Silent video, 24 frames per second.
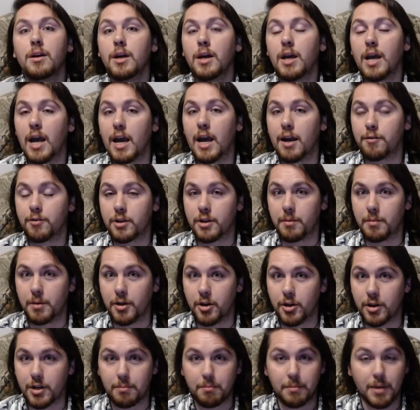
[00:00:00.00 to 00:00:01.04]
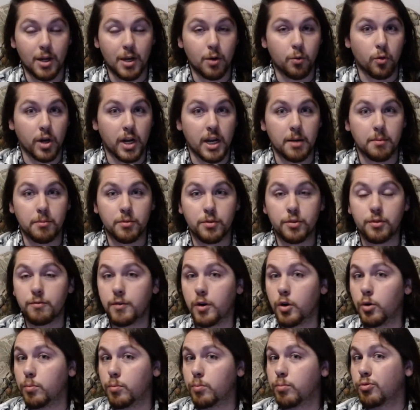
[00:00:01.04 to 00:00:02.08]
African American men were able to
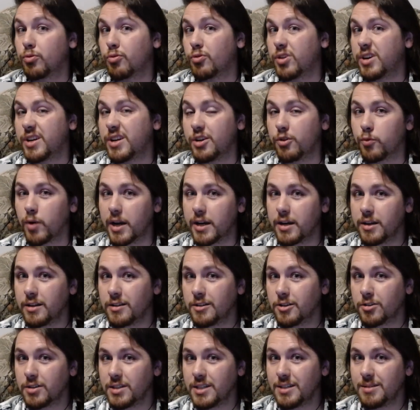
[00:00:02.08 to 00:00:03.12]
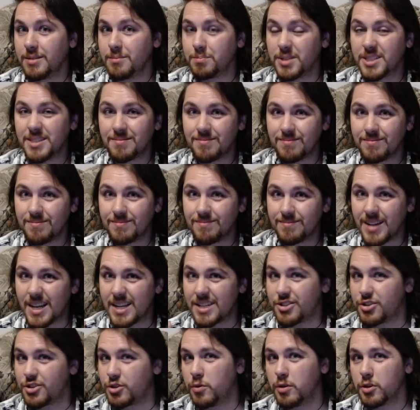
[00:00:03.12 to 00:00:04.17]
vote pretty regularly, but as
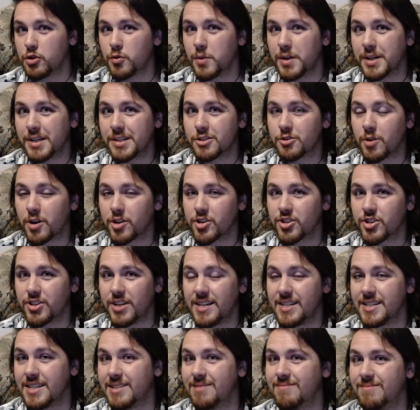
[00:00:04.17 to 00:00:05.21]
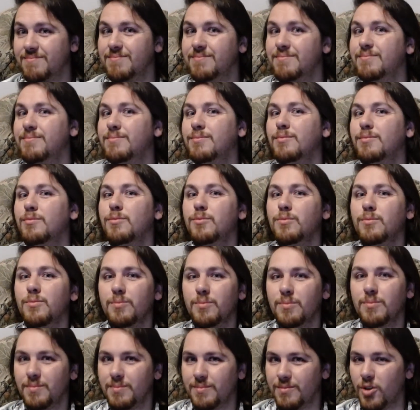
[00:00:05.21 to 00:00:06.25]
soon as Reconstruction ended,
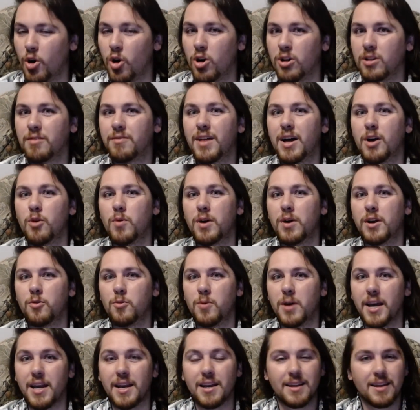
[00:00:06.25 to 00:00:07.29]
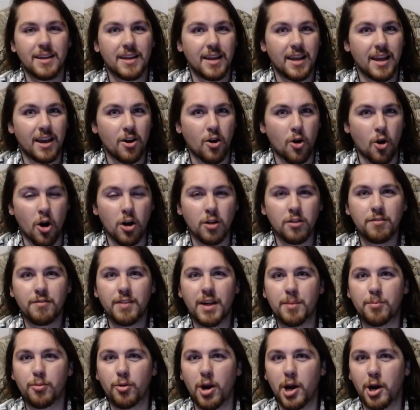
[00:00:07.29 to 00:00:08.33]
all of that went away. All of
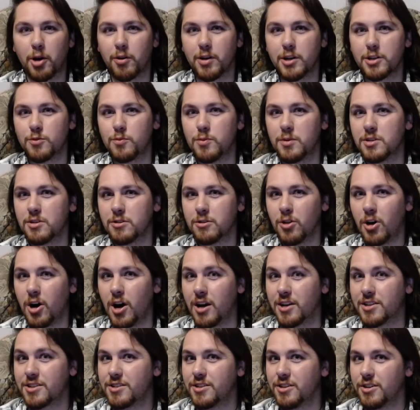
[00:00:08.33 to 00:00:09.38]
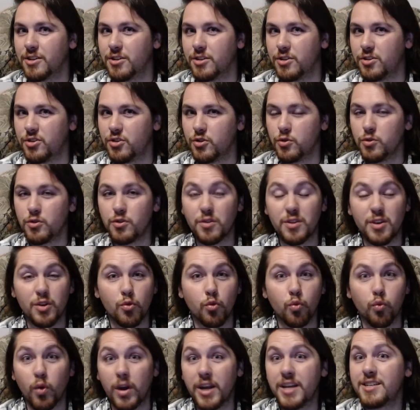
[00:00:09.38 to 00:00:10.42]
that progress was lost due to the
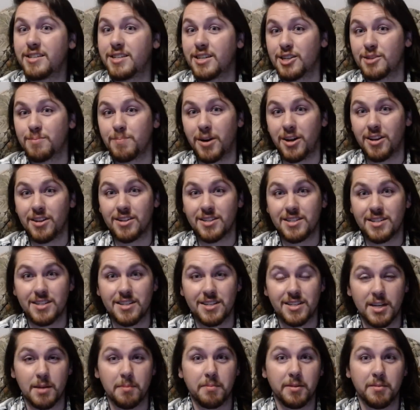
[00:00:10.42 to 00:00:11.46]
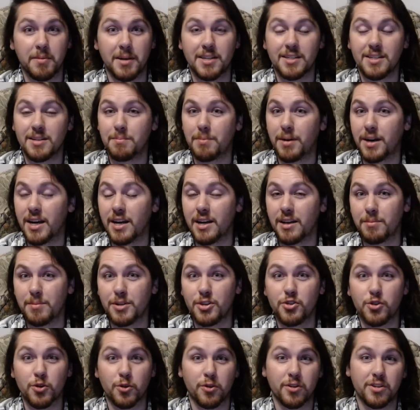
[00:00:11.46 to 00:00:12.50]
racist policies implemented by a
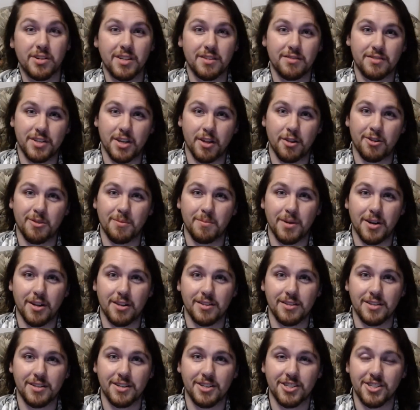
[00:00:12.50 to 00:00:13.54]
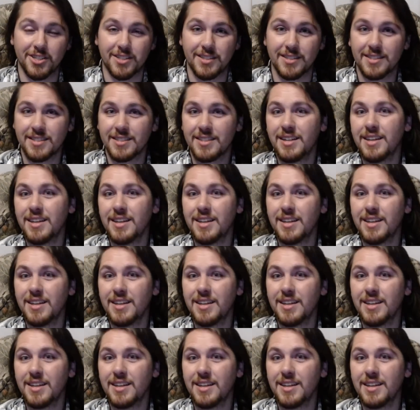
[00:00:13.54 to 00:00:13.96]
majority of Southern politicians.